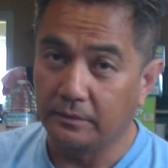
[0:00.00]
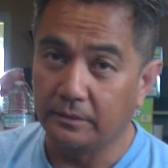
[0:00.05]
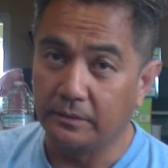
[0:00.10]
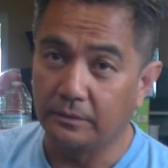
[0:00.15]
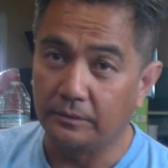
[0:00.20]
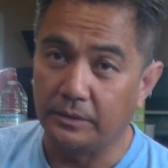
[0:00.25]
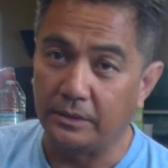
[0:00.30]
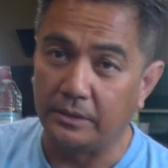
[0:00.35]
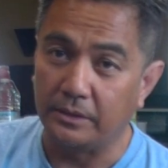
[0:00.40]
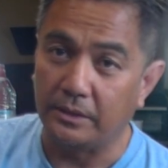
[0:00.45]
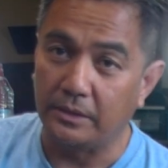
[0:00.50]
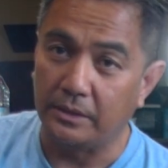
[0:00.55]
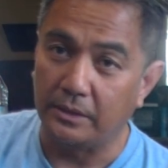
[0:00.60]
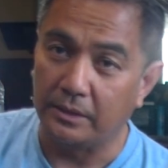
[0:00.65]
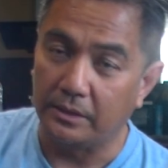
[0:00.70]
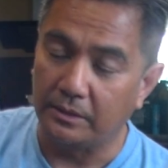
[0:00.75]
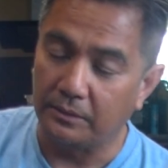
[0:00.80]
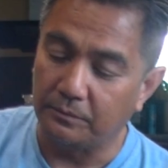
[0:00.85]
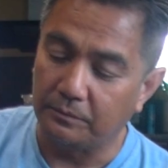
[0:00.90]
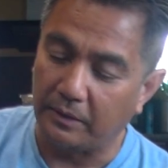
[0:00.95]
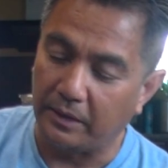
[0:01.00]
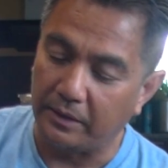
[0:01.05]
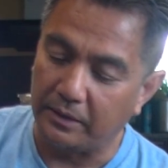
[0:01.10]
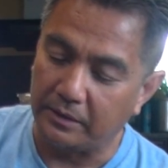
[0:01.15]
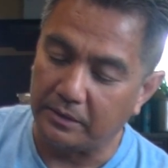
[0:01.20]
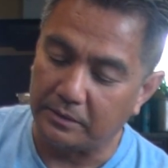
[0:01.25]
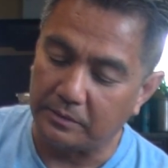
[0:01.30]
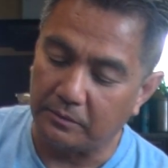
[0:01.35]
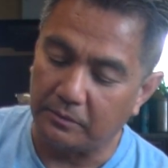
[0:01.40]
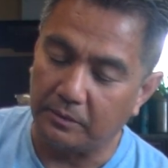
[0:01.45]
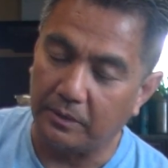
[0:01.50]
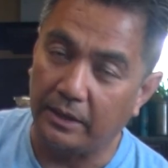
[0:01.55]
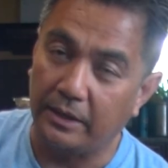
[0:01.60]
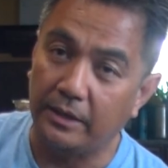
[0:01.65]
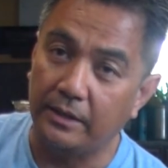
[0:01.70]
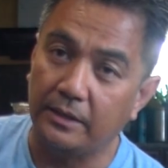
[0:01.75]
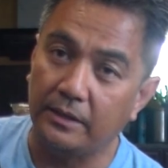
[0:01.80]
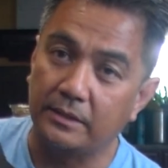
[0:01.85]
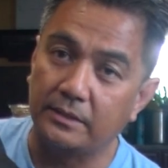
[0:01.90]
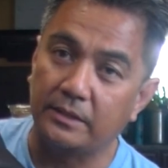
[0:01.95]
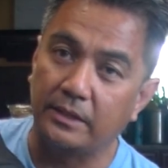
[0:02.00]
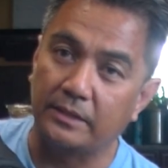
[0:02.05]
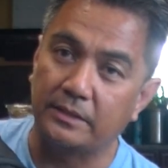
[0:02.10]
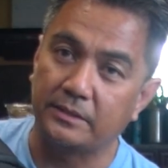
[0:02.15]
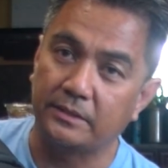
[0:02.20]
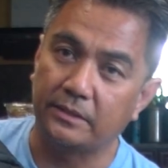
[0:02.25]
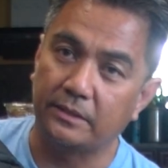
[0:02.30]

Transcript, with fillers: when you buy this online, it's like